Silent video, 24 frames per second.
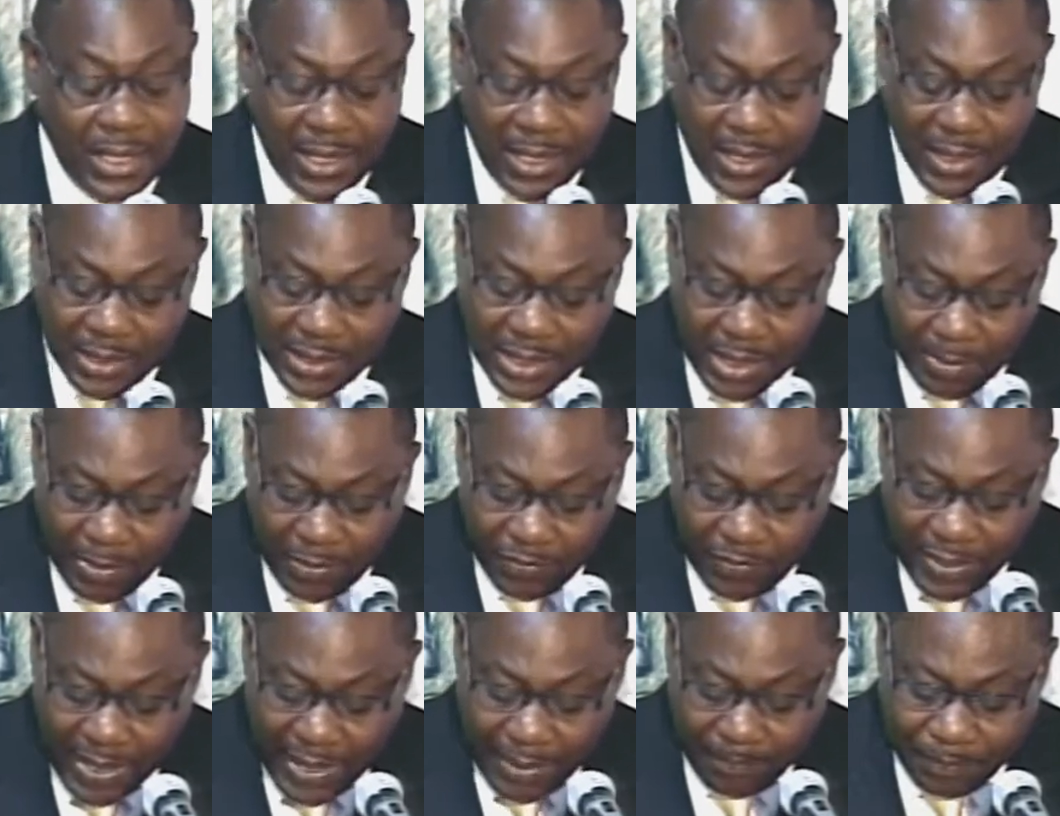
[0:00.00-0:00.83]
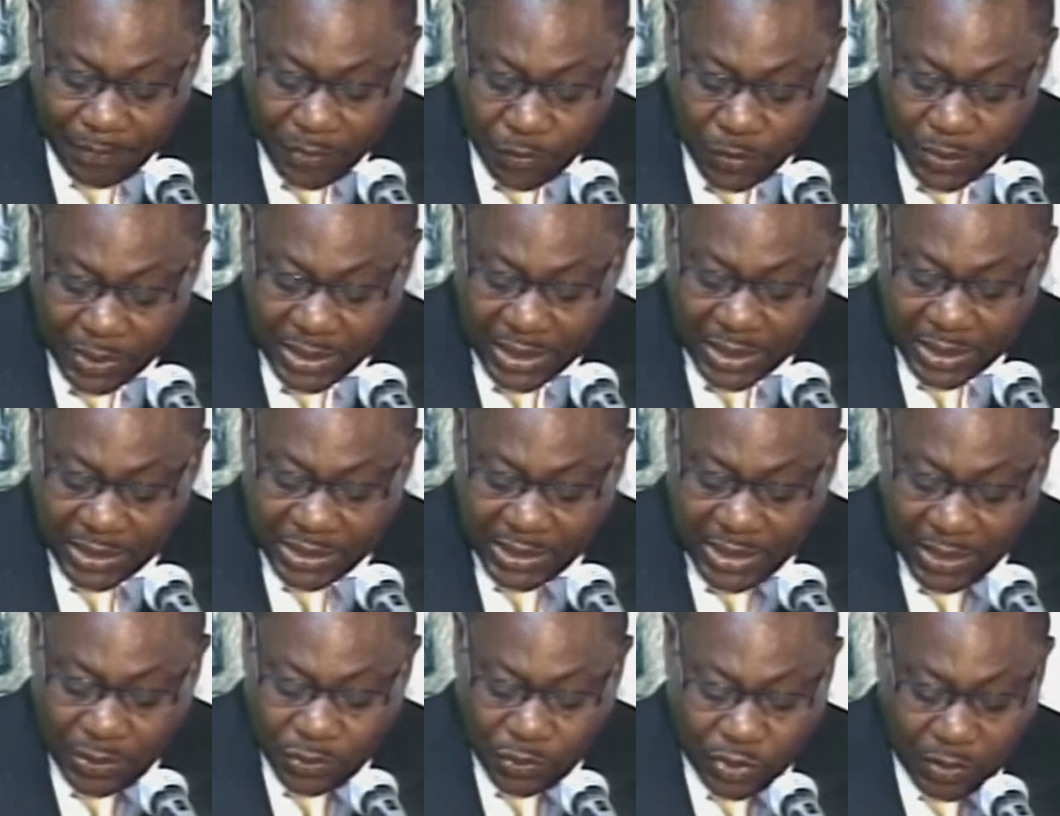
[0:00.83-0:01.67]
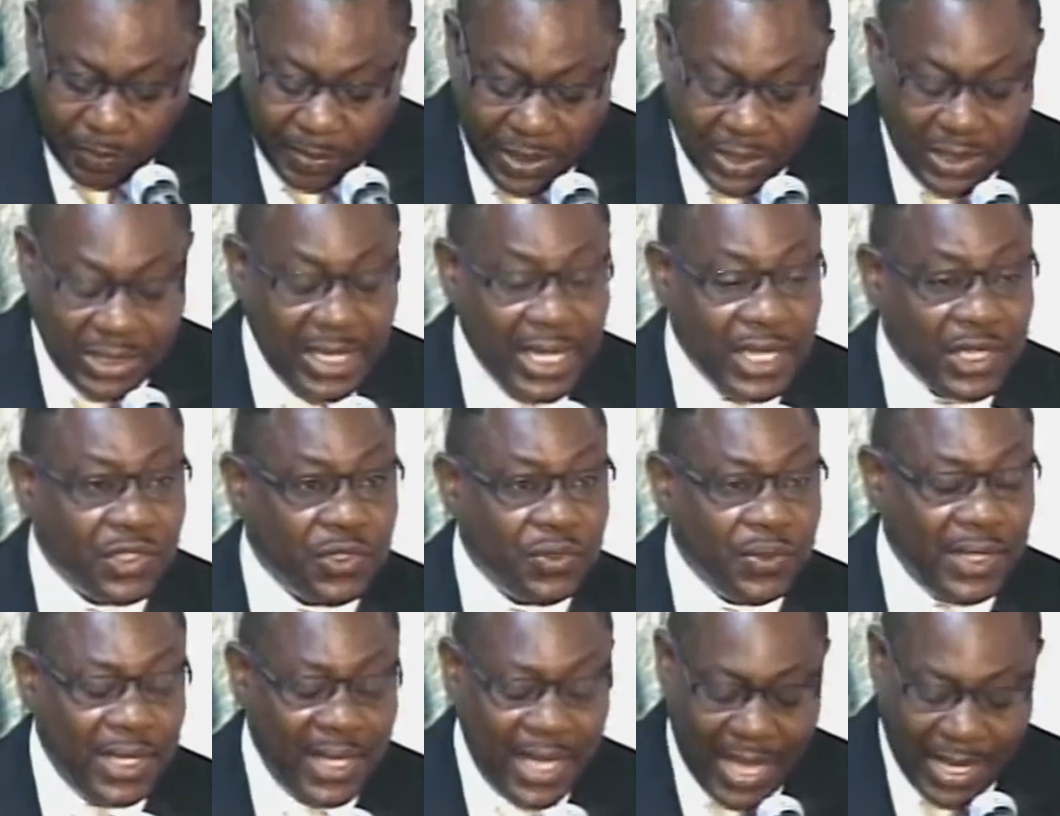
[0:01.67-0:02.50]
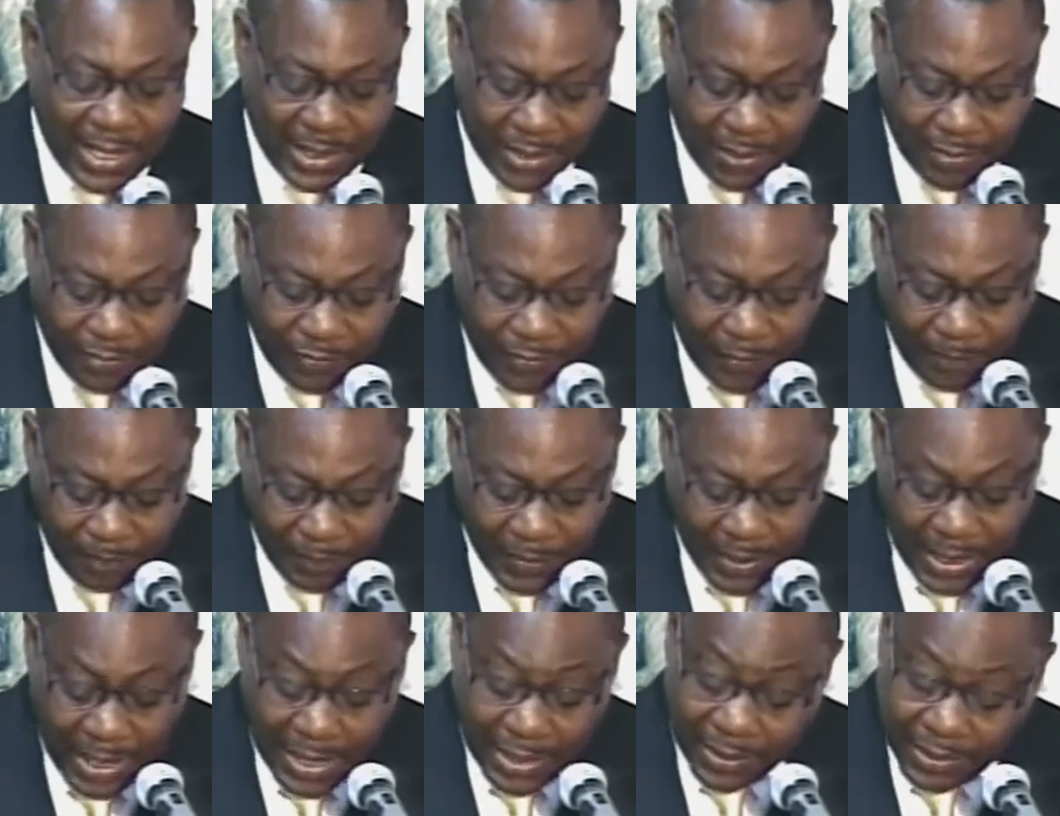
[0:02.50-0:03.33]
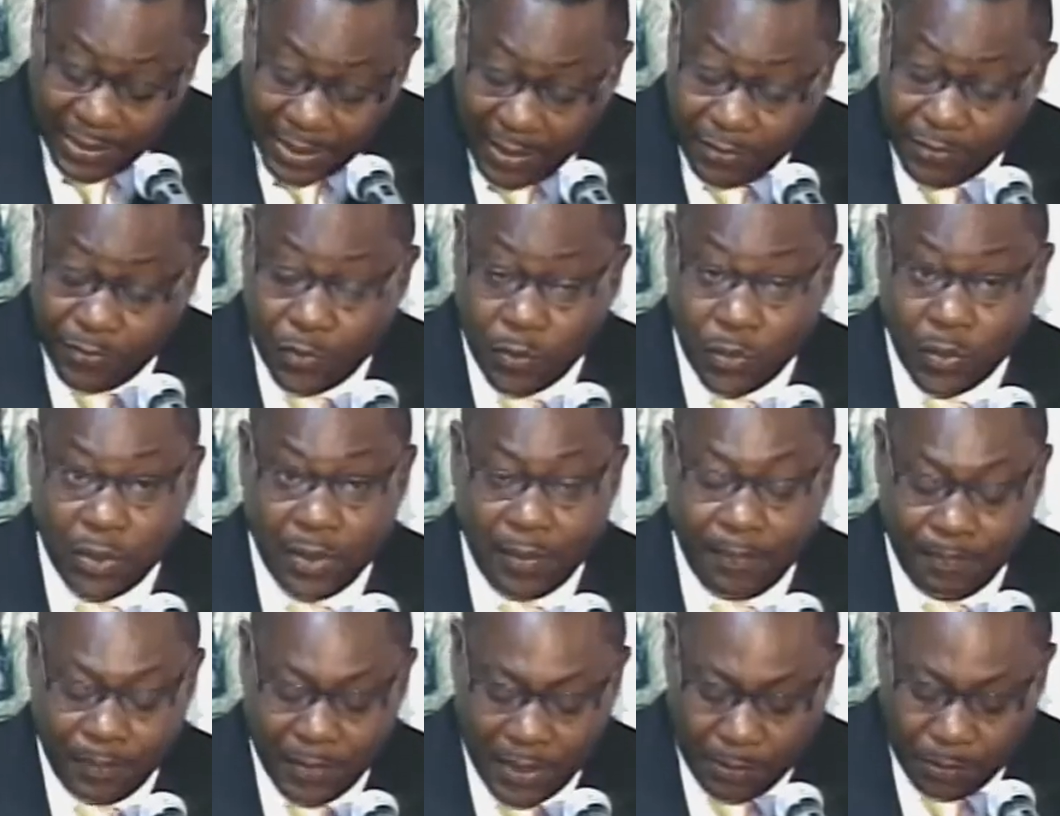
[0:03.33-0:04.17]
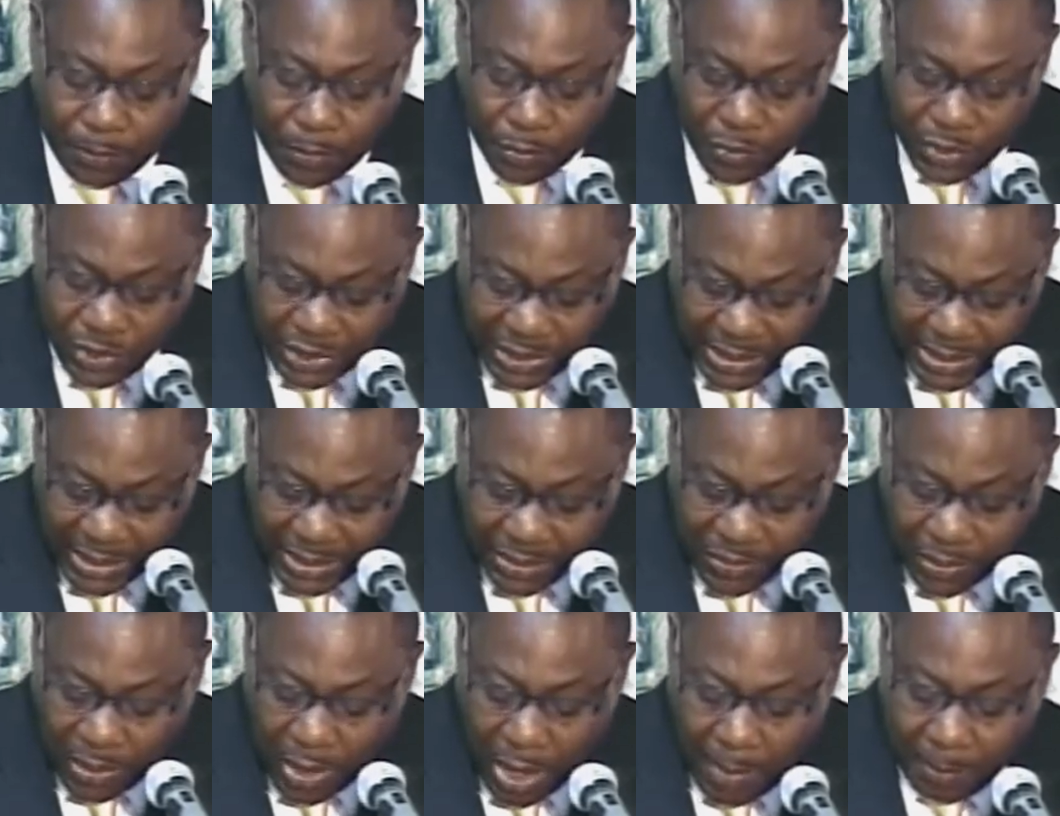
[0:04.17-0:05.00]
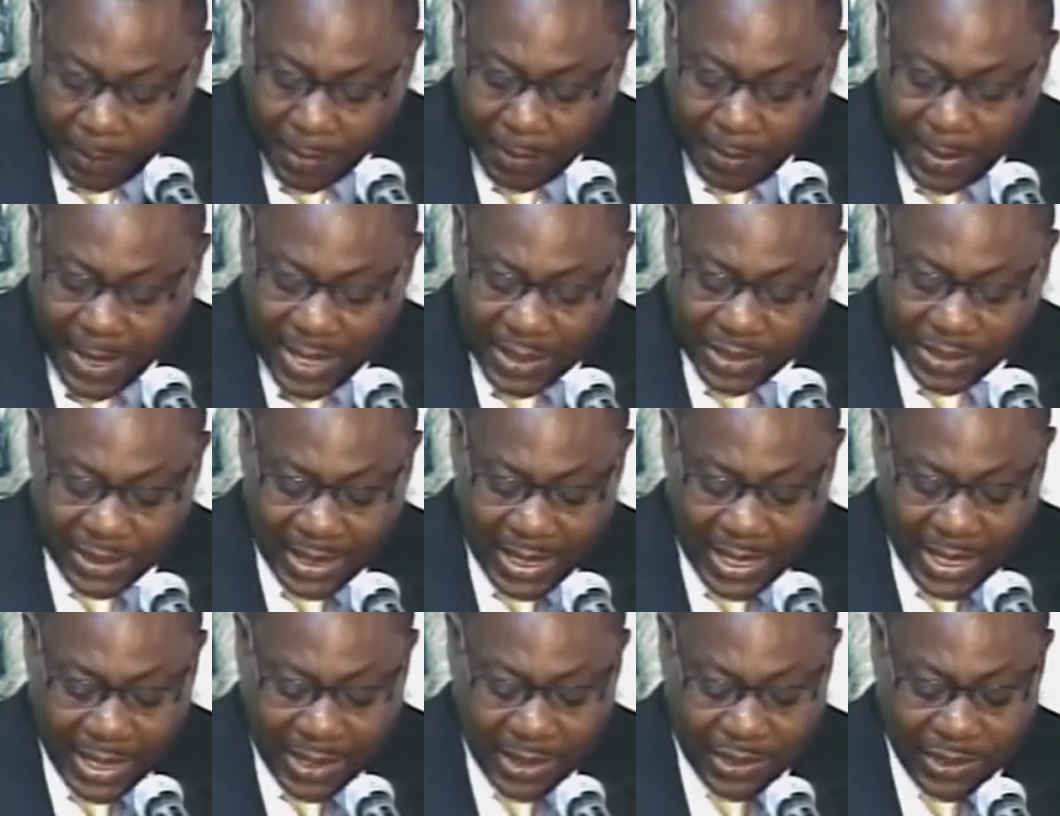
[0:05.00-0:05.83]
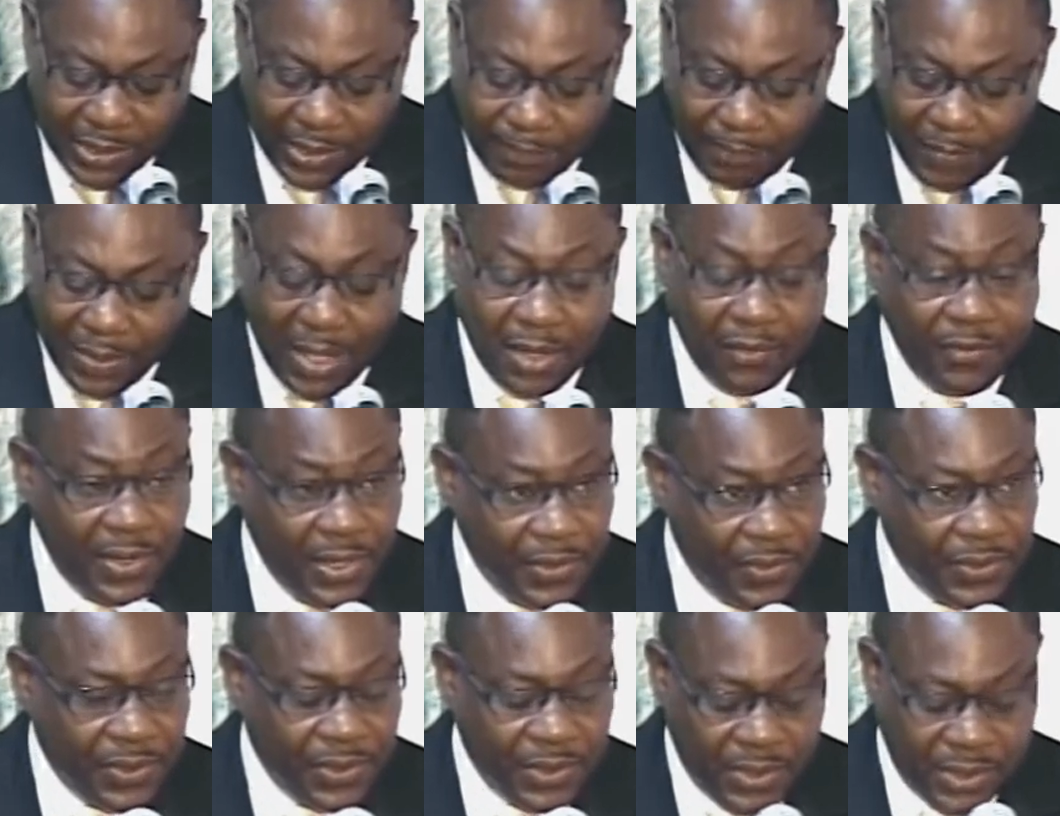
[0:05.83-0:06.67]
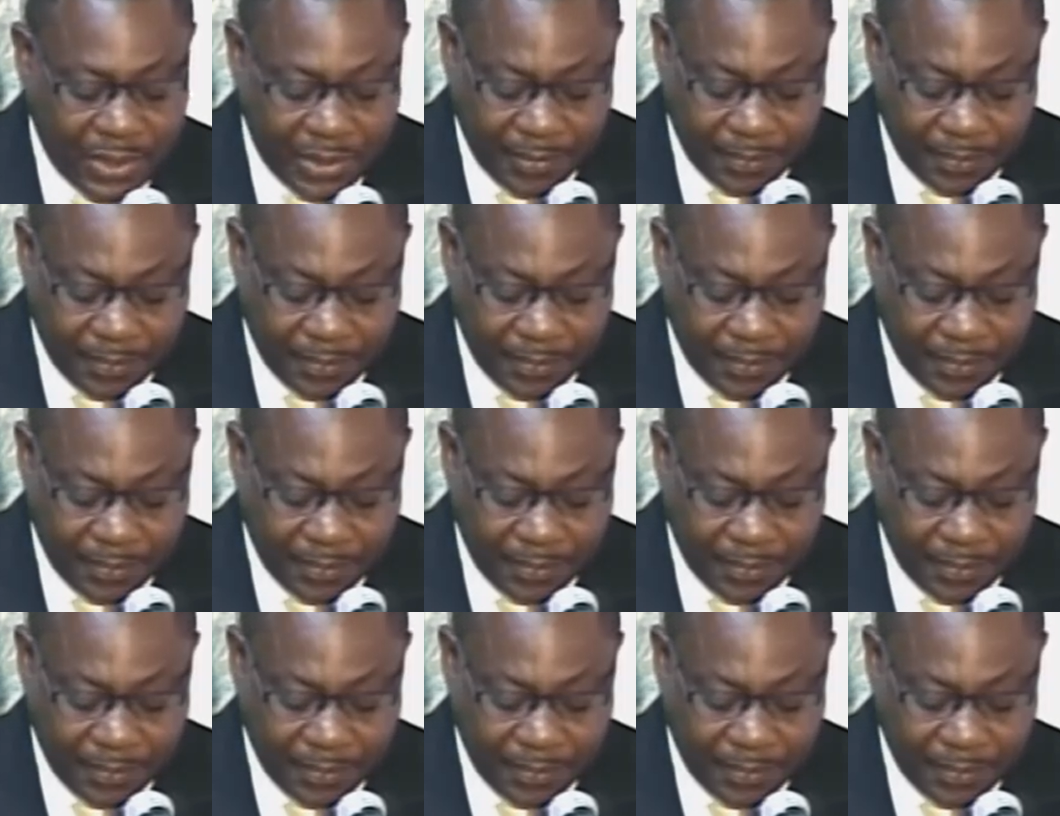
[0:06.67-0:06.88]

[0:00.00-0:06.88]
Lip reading: some of them would continue to be sexually active and therefore proceed to compromise the health of others.